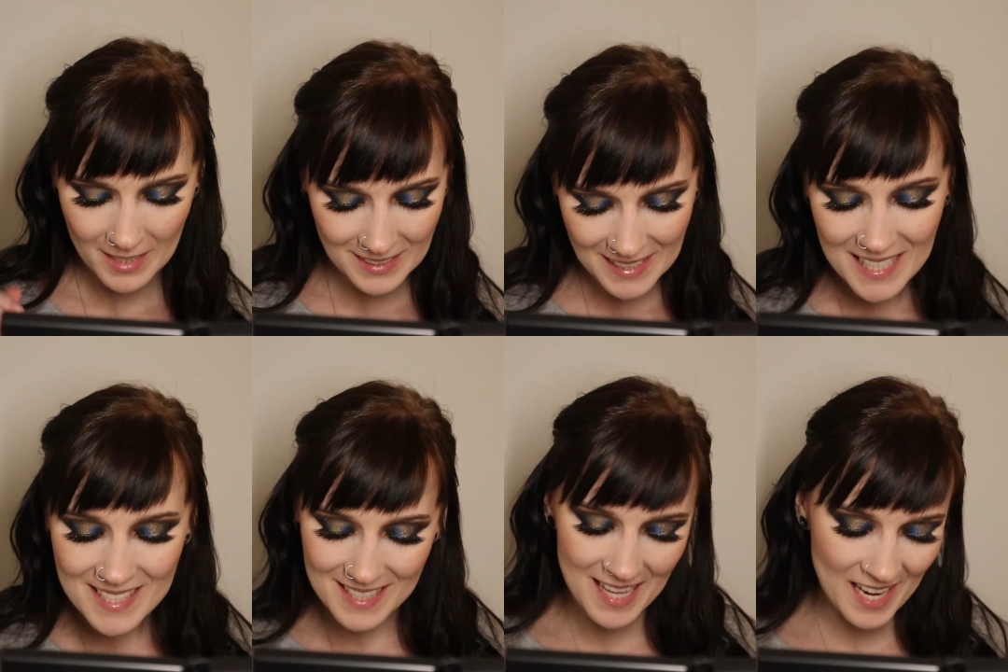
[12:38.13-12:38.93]

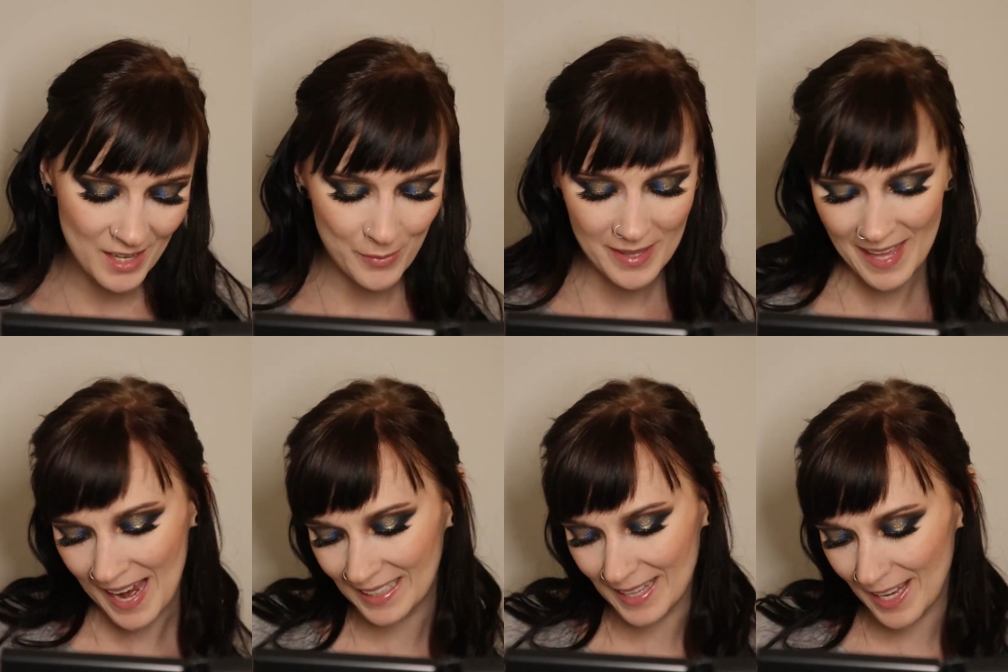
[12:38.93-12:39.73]
Let's line it with
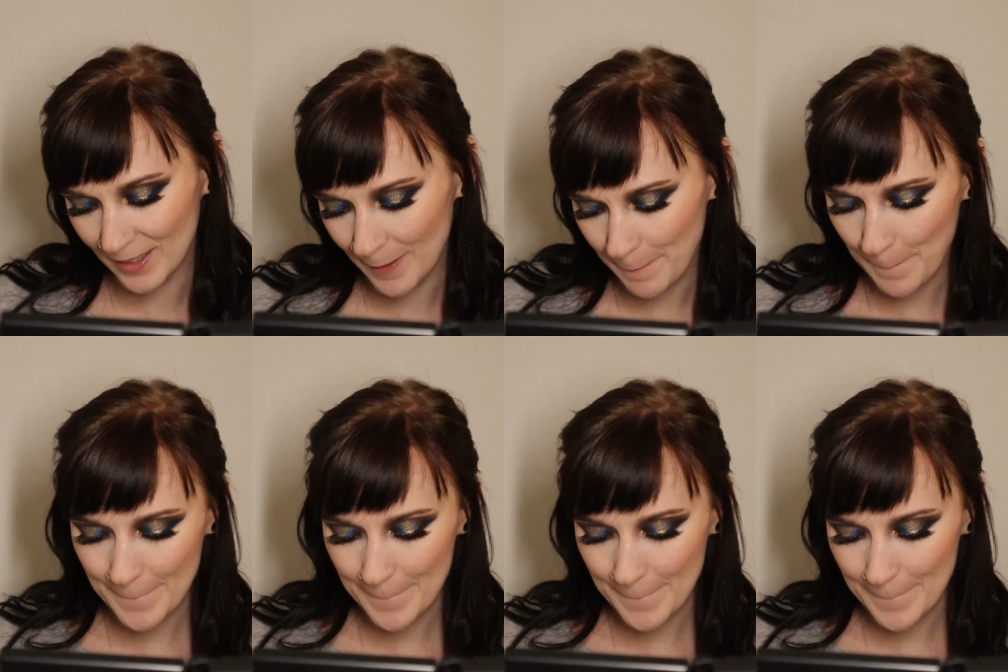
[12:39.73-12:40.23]
eyeliner.